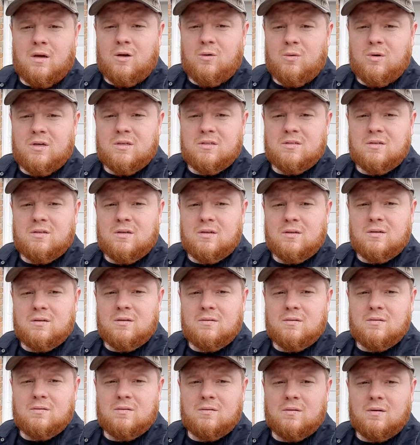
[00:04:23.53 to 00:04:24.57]
Anyways,
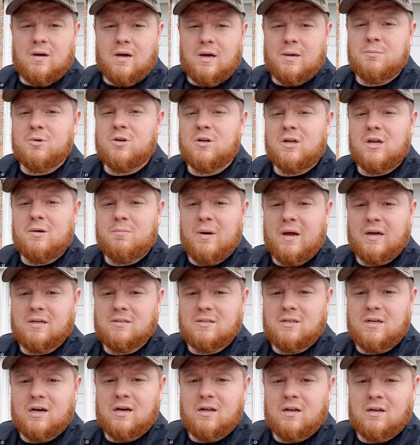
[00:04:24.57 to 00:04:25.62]
I'm going to get
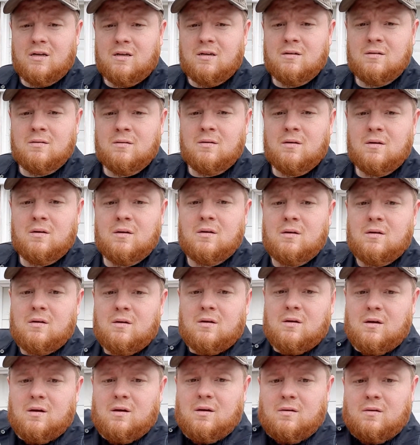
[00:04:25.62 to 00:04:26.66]
back to cutting.
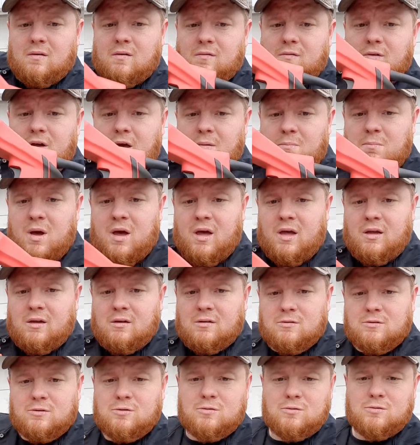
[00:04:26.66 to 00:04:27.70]
I got
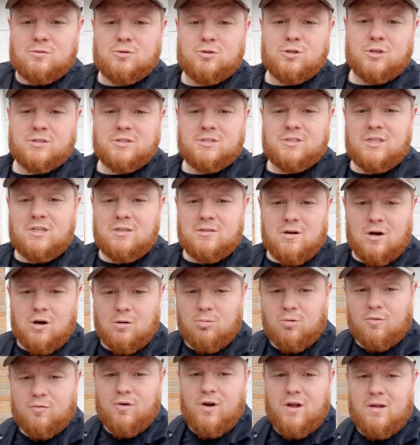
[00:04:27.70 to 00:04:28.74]
my trusty
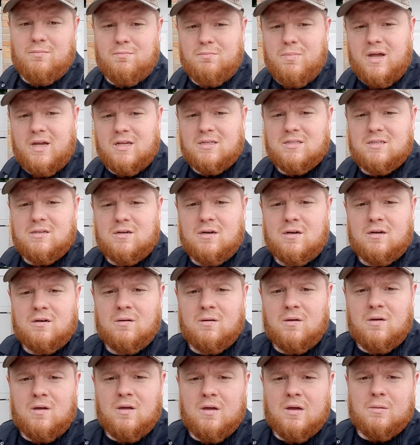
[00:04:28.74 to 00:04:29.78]
Harbor Freight
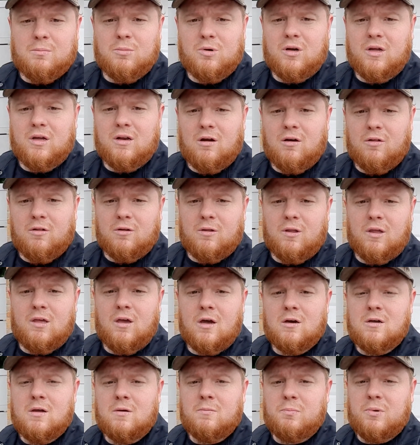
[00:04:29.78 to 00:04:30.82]
bandsaw. I'm going to get all
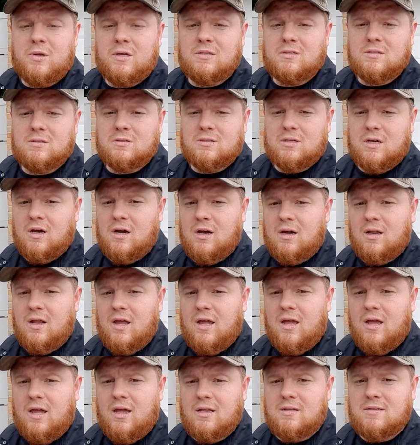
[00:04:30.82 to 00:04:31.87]
the pieces
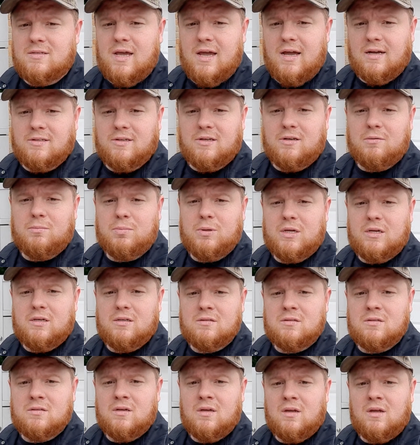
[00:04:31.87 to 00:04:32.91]
cut and tacked into
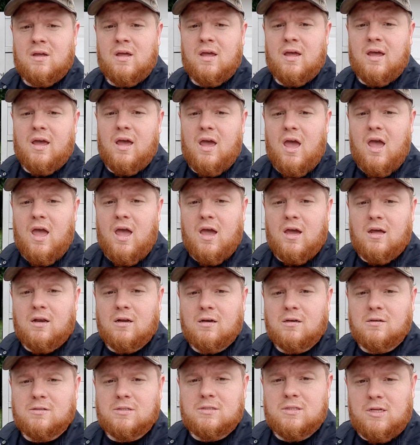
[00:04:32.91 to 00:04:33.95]
place,
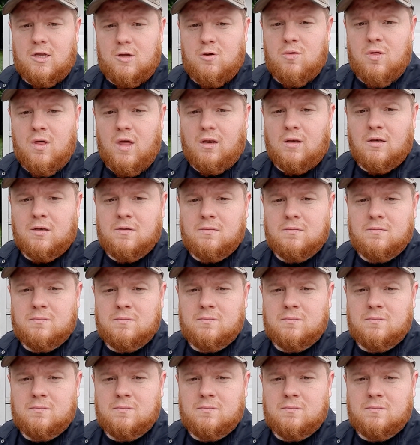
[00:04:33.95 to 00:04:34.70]
and I'll see you then.